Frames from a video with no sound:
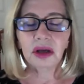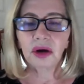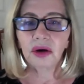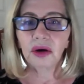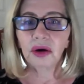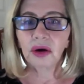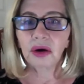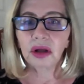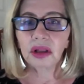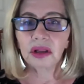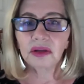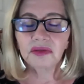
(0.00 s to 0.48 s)

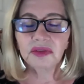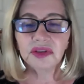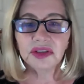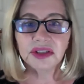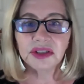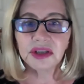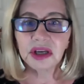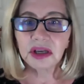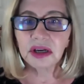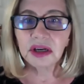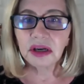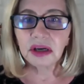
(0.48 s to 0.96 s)
all of a
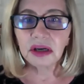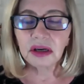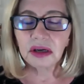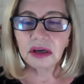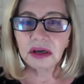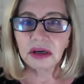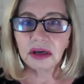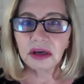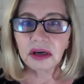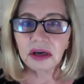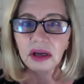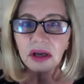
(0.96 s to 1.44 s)
sudden,
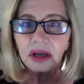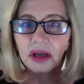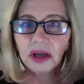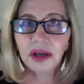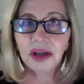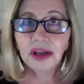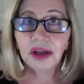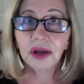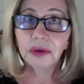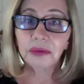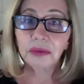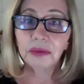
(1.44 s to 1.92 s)

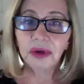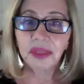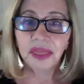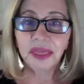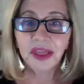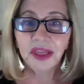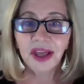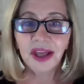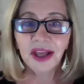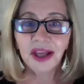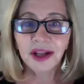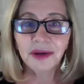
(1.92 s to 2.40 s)
with
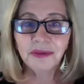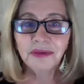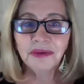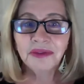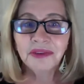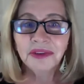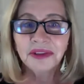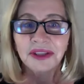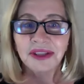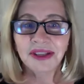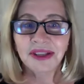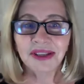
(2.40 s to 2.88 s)
the help of a
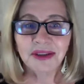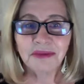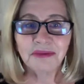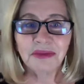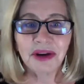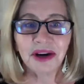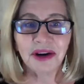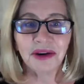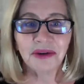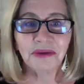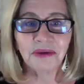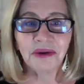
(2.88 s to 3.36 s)
little
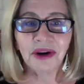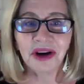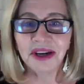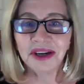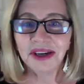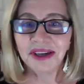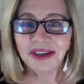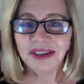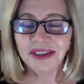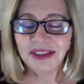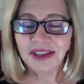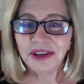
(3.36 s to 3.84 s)

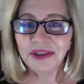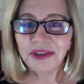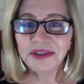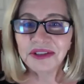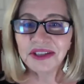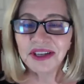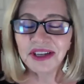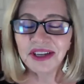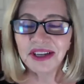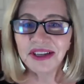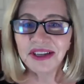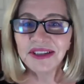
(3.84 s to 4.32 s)
marijuana those
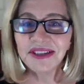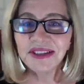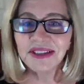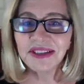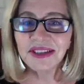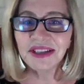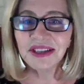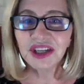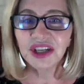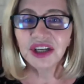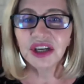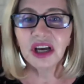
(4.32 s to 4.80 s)
days,
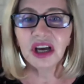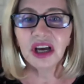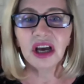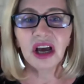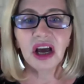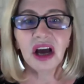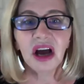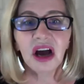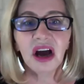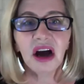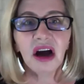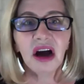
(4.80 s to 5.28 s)

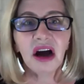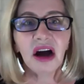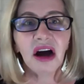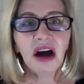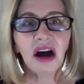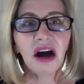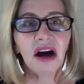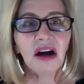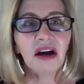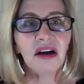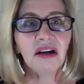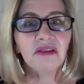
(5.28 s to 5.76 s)

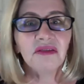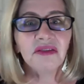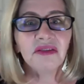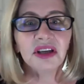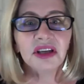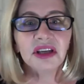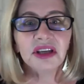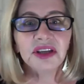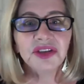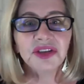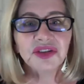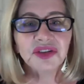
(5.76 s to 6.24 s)

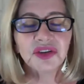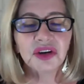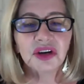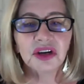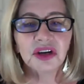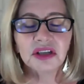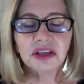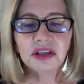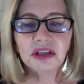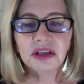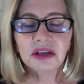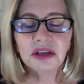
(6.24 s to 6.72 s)
Vicky
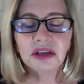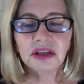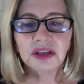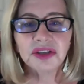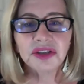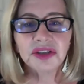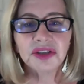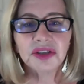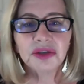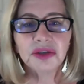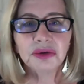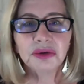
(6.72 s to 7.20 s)
started
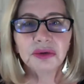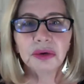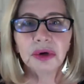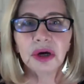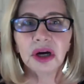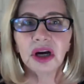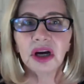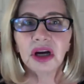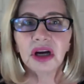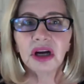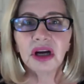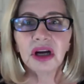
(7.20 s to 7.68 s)
to
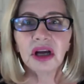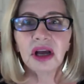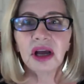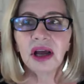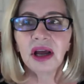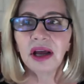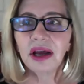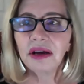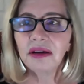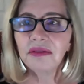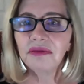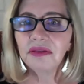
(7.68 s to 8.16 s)

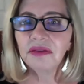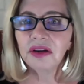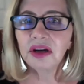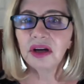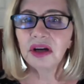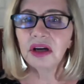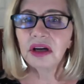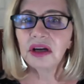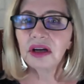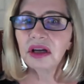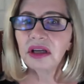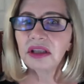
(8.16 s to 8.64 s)
have
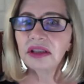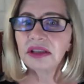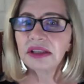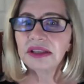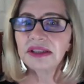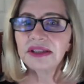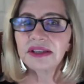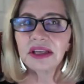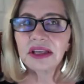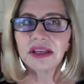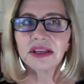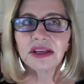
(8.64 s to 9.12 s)

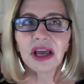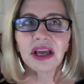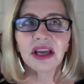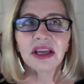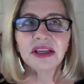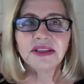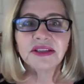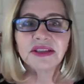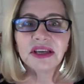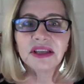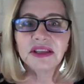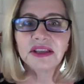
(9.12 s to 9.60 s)
this, I could
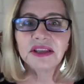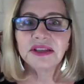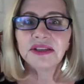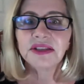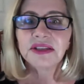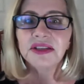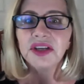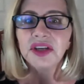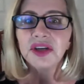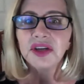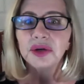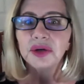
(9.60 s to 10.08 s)
say the
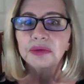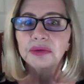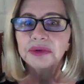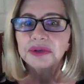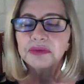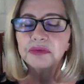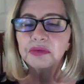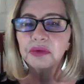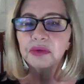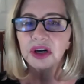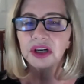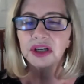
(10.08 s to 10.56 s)
seeker was
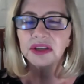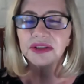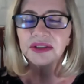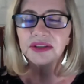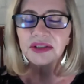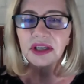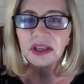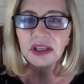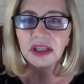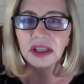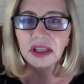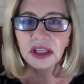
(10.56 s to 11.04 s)
born.
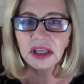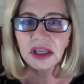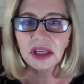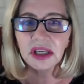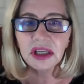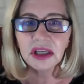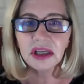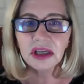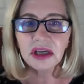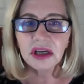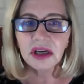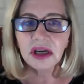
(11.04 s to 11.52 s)
Suddenly,
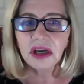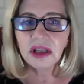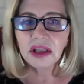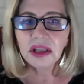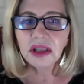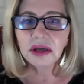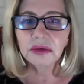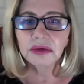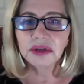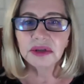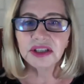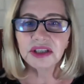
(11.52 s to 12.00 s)

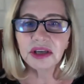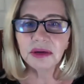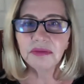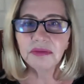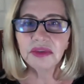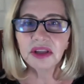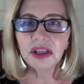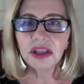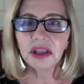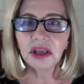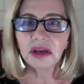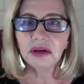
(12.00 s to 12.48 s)
there was
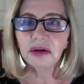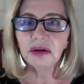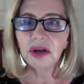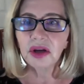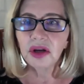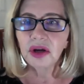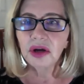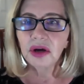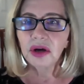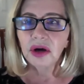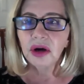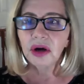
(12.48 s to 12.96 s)
something that
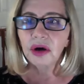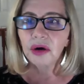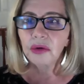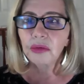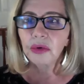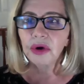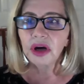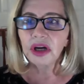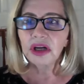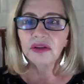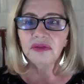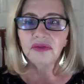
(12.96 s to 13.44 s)

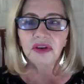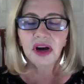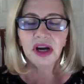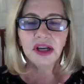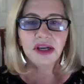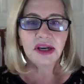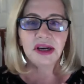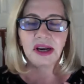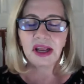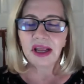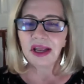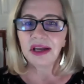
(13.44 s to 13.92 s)
wanted to find
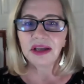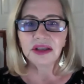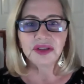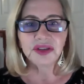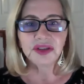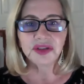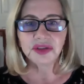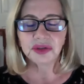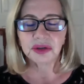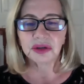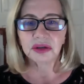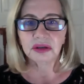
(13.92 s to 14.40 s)
an
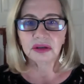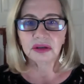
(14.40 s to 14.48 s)
answer.